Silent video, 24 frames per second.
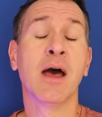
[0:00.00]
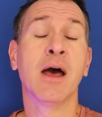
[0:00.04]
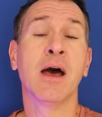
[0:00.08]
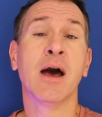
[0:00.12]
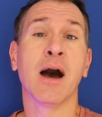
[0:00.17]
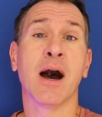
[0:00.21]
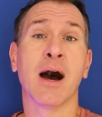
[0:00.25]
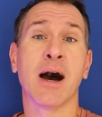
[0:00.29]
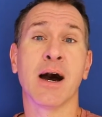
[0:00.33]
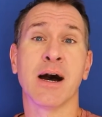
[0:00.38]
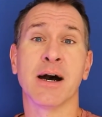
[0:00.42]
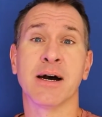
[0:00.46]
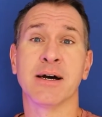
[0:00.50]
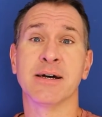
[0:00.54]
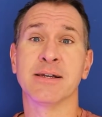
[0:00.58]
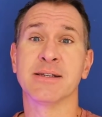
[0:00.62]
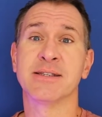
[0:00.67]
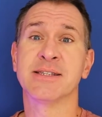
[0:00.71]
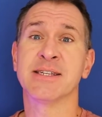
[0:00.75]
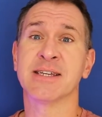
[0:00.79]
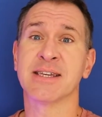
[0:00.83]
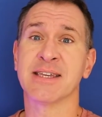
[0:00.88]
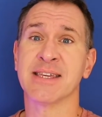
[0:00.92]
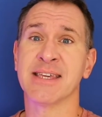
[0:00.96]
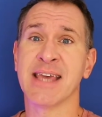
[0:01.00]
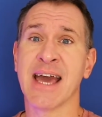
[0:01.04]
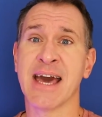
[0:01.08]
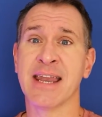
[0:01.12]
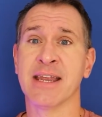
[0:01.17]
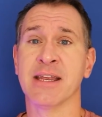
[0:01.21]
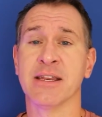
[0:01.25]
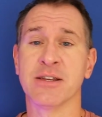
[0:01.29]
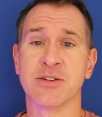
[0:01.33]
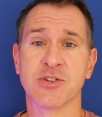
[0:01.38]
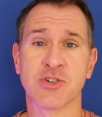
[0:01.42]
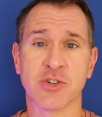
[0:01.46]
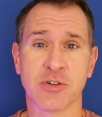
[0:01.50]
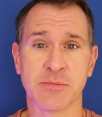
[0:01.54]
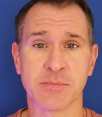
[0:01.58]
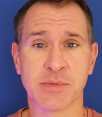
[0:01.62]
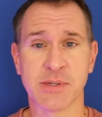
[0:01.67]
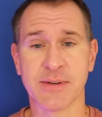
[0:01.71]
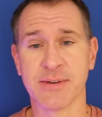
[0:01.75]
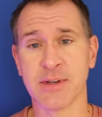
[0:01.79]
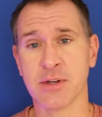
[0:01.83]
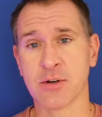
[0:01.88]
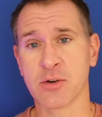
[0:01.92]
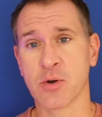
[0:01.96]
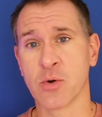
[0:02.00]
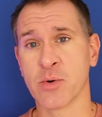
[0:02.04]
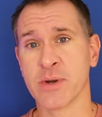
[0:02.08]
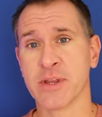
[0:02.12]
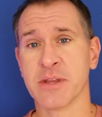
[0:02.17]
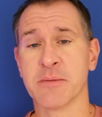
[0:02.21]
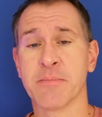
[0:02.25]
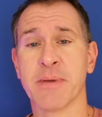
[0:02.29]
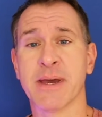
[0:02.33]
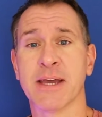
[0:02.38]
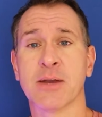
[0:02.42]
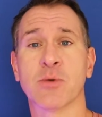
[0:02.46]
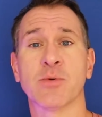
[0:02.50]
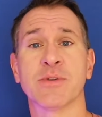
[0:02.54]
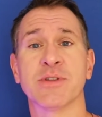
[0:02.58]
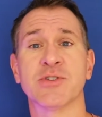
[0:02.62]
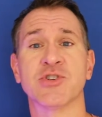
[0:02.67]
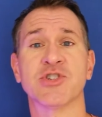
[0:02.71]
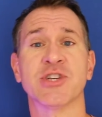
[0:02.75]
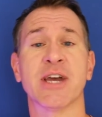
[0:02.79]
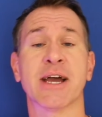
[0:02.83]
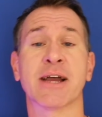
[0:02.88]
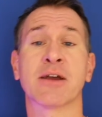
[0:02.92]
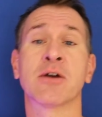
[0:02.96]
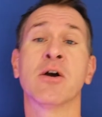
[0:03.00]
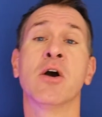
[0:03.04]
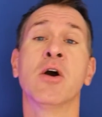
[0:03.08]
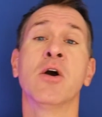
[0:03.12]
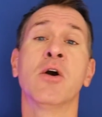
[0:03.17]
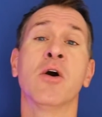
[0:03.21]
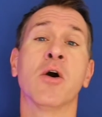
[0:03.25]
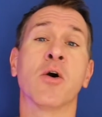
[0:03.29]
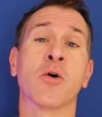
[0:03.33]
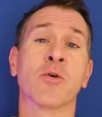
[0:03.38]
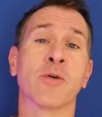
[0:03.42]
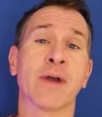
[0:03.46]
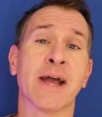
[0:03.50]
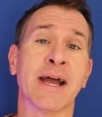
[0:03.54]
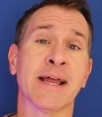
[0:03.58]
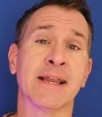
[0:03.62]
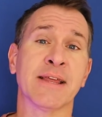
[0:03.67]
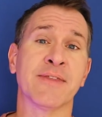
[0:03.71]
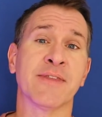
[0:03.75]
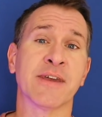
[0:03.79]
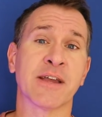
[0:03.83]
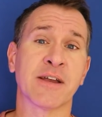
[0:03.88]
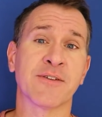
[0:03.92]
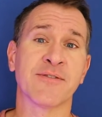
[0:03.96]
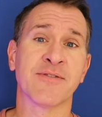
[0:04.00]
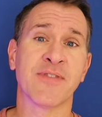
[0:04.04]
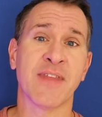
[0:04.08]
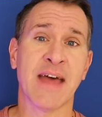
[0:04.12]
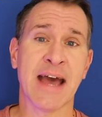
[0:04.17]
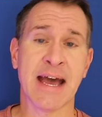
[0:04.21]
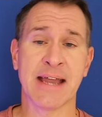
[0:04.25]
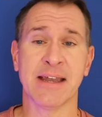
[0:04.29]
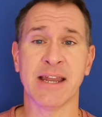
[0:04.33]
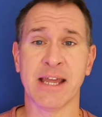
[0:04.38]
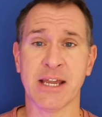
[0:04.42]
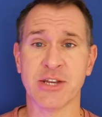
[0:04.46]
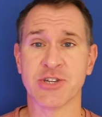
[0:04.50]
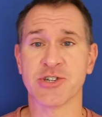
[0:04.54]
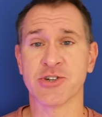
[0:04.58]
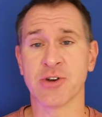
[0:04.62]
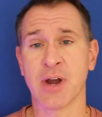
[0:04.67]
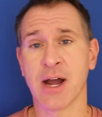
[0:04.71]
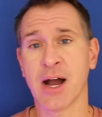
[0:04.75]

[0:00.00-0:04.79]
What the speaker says: to get it in terms of going to the bank with a check or anything of that nature.